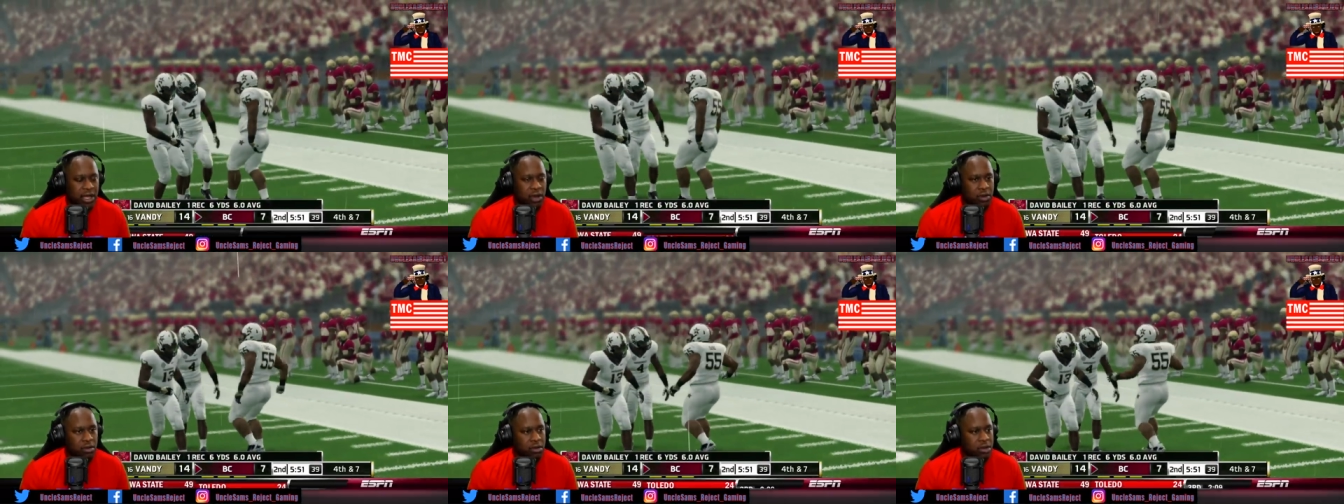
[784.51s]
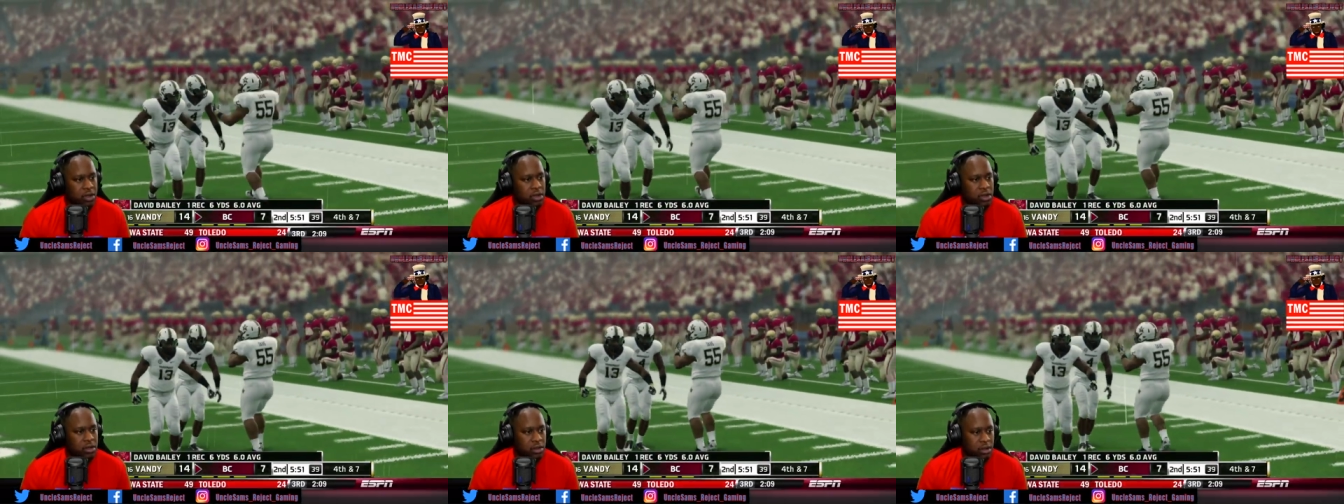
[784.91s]
Let's
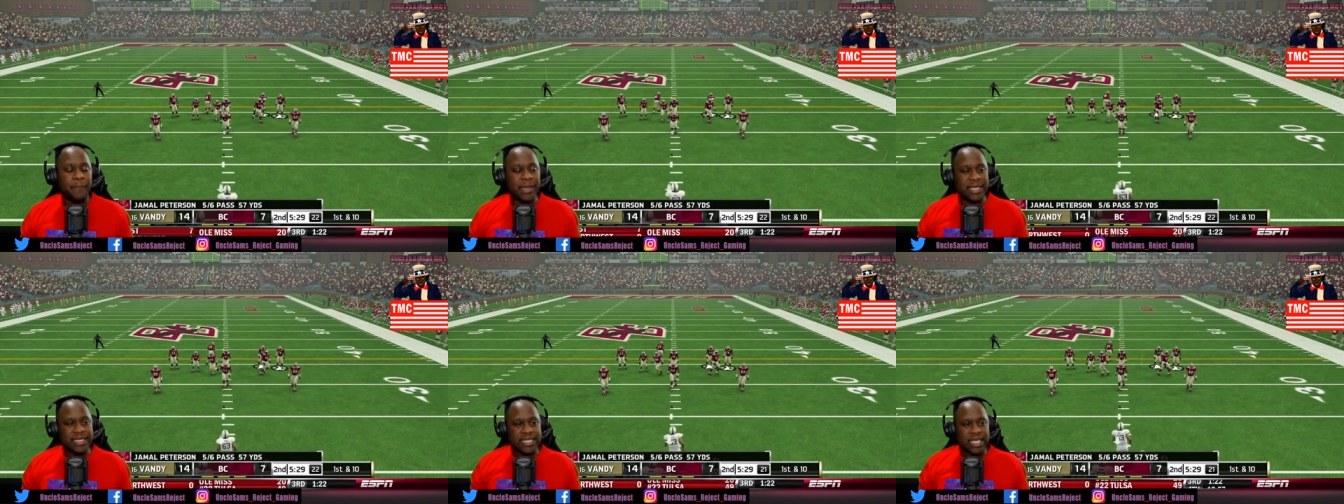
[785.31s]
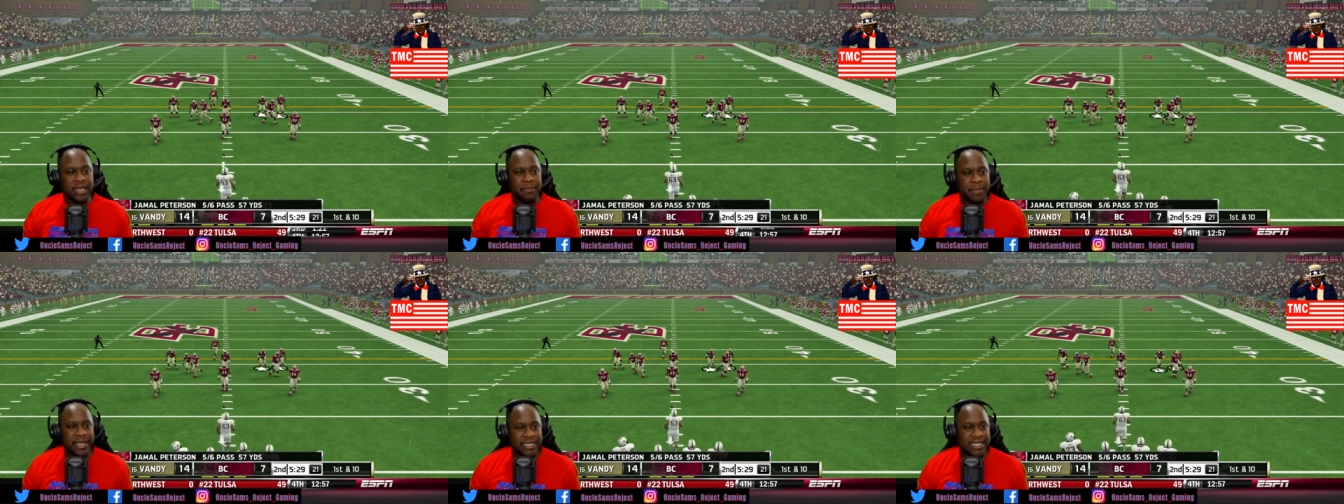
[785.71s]
go. So
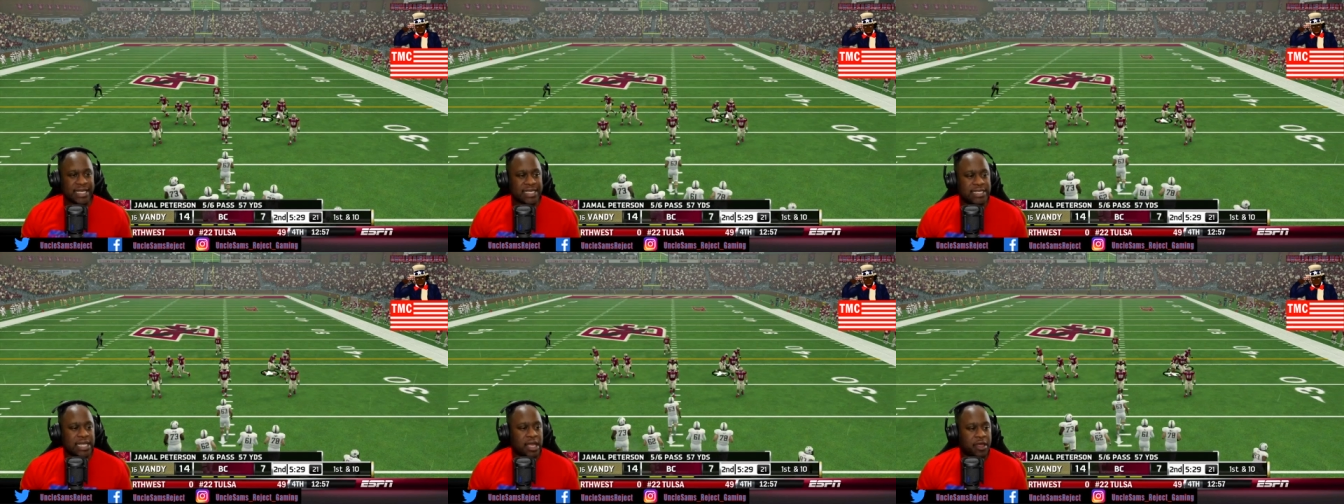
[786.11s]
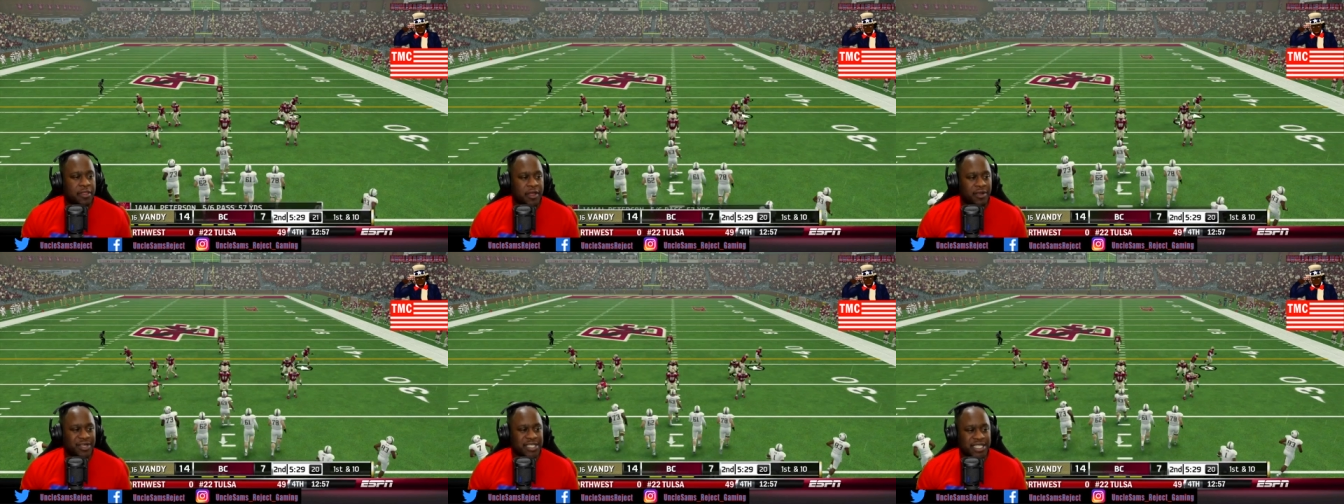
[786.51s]
BC misses
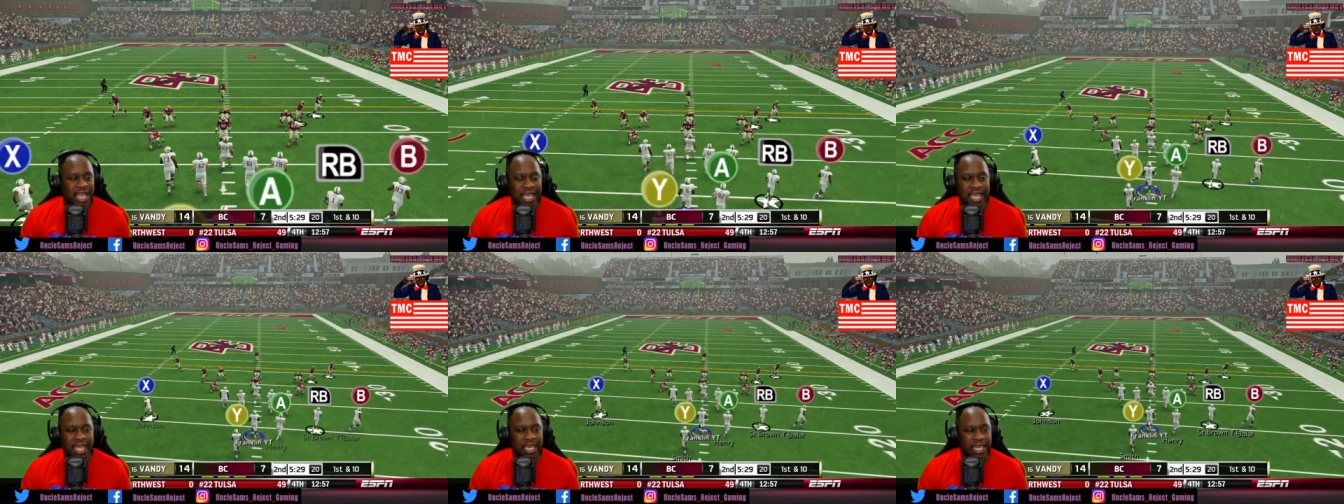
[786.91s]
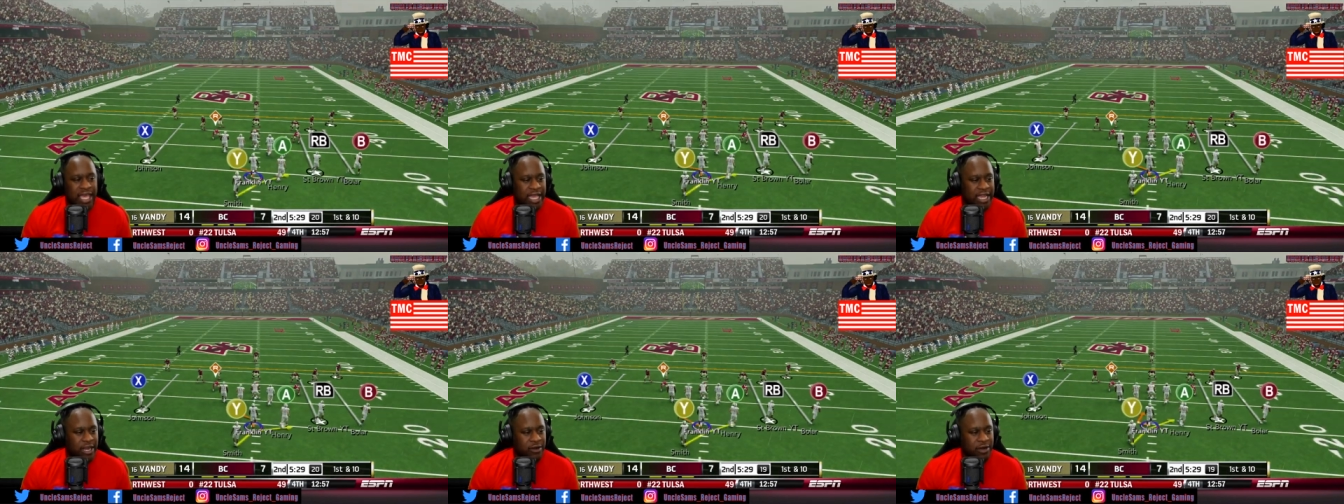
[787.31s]
their
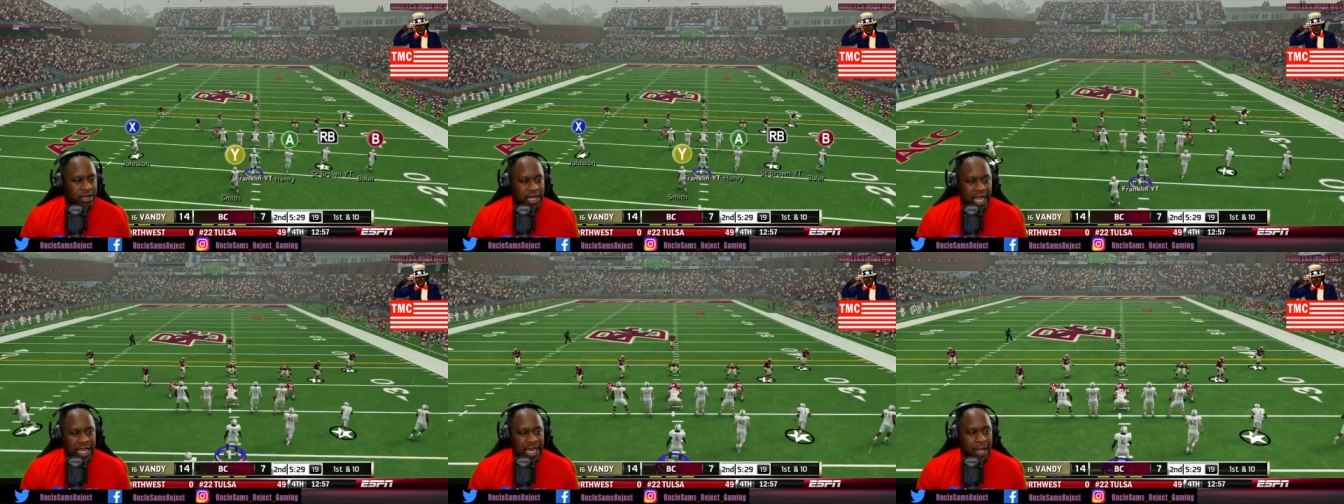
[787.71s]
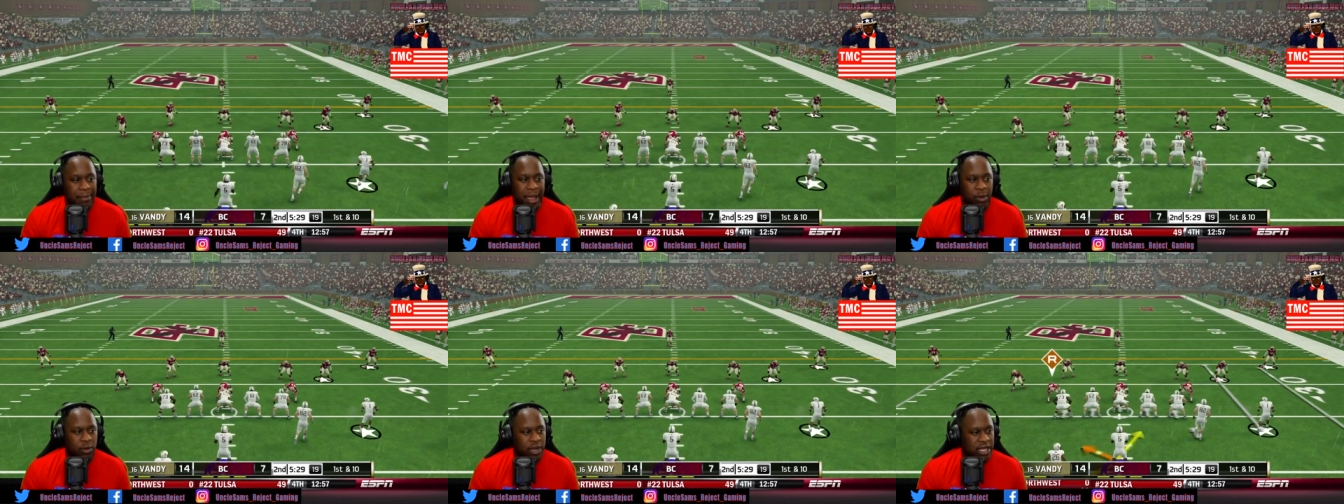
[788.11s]
second kick here
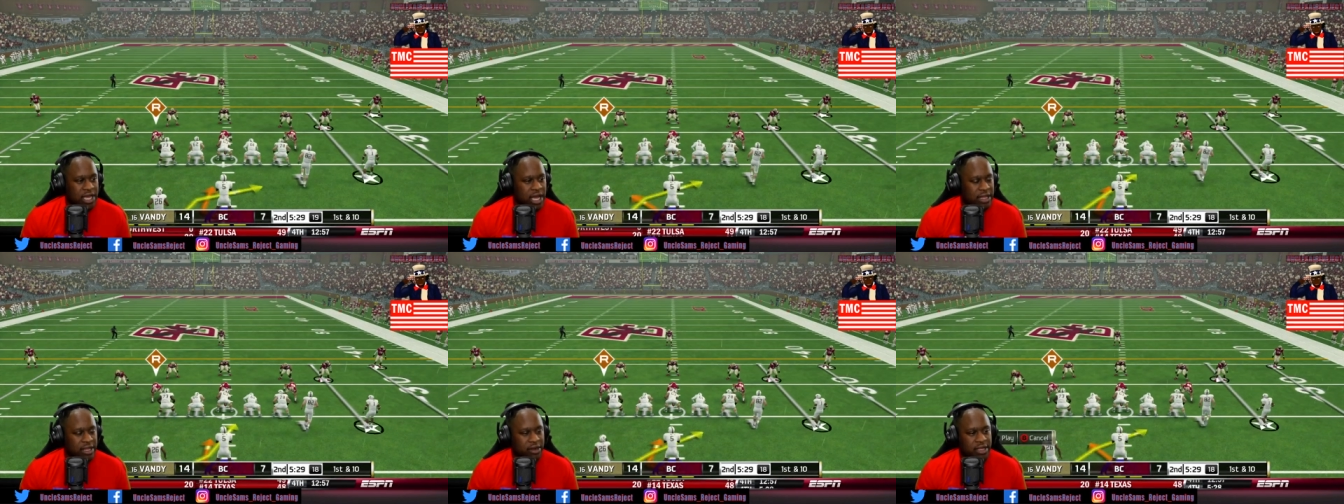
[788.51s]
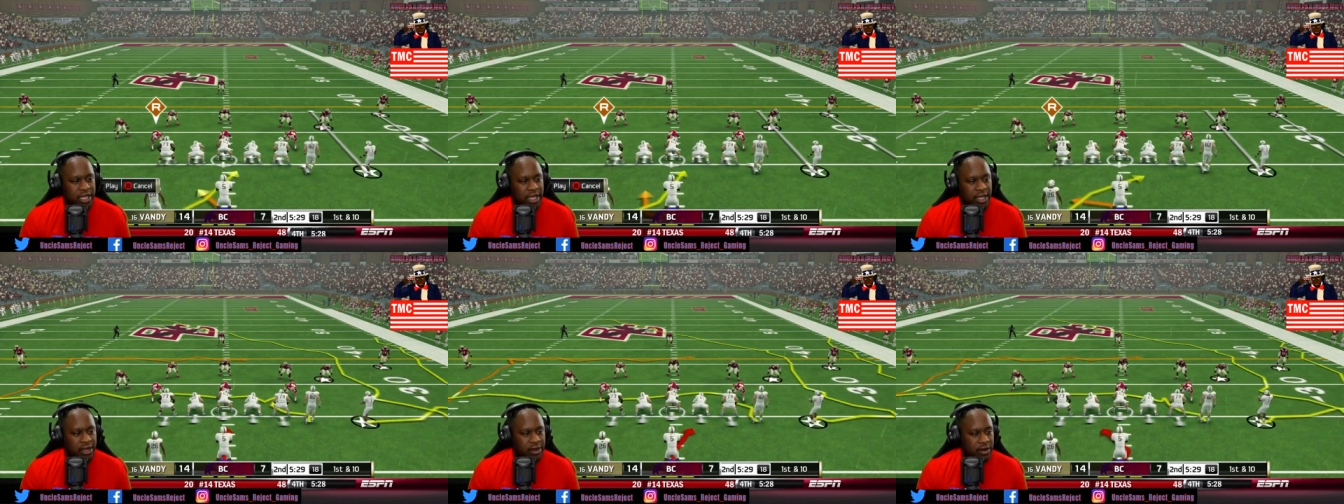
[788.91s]
today. They might want to cut
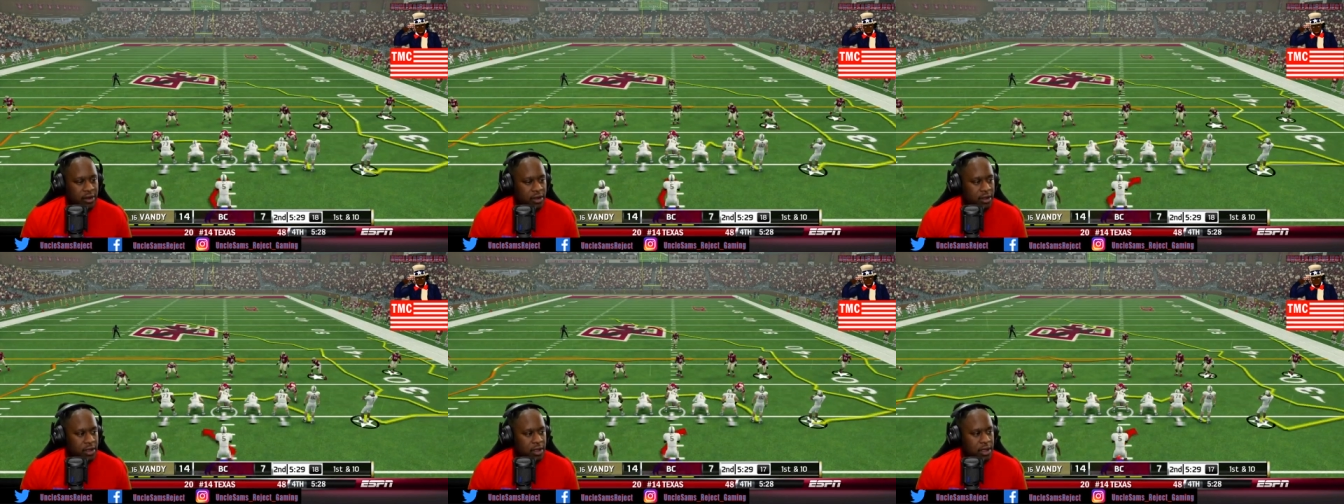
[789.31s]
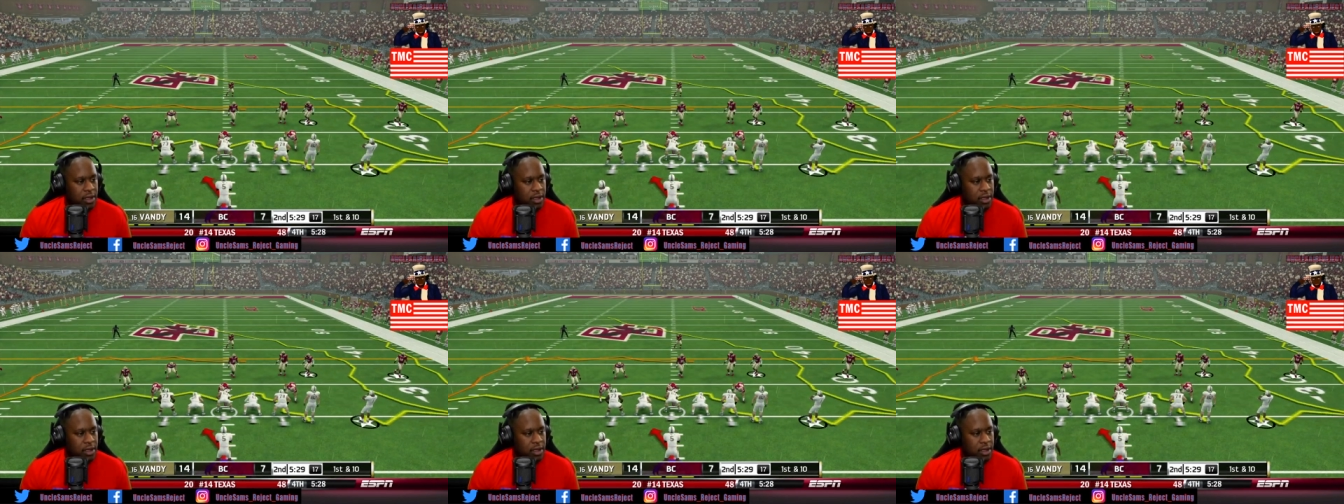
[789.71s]
their kicker.